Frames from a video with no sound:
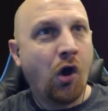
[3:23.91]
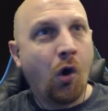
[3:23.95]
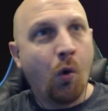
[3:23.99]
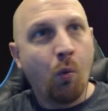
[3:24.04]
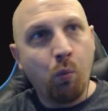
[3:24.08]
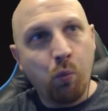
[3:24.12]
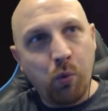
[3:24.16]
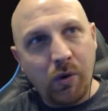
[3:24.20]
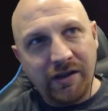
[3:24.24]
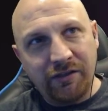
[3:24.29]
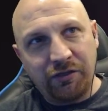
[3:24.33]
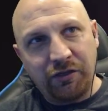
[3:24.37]

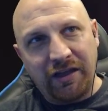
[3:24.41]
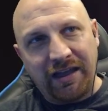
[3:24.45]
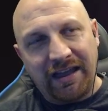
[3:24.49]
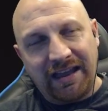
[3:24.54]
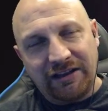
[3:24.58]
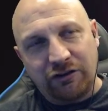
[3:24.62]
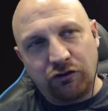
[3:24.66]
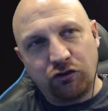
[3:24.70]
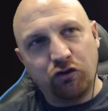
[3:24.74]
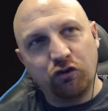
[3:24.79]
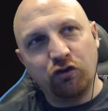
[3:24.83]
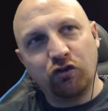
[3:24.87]
with a
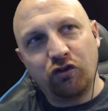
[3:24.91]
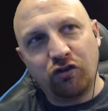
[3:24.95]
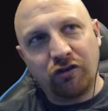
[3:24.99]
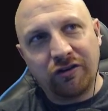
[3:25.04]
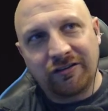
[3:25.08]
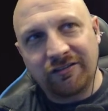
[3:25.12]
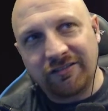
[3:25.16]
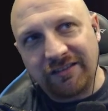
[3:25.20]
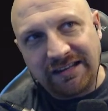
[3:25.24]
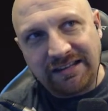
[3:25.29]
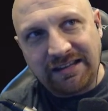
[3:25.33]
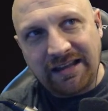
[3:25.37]

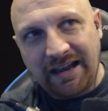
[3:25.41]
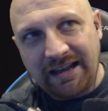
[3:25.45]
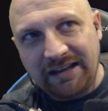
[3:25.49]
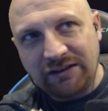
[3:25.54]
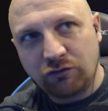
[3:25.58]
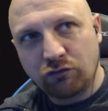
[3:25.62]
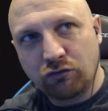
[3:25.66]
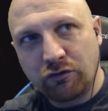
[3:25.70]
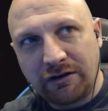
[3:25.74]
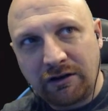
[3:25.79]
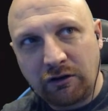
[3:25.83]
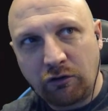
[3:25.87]
269
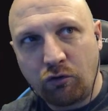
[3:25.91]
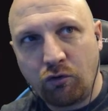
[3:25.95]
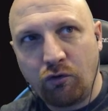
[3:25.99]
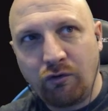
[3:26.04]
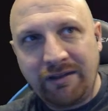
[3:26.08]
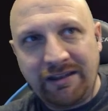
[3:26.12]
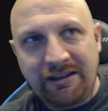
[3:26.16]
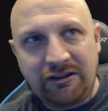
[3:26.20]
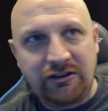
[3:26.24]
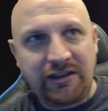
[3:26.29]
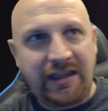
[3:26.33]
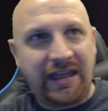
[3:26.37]
critical
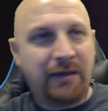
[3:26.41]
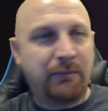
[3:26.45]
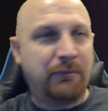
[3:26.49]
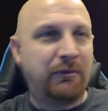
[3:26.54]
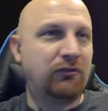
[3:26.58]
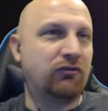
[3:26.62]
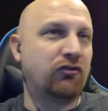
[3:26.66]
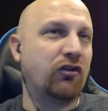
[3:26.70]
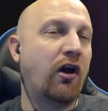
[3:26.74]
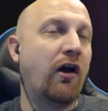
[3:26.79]
hit damage.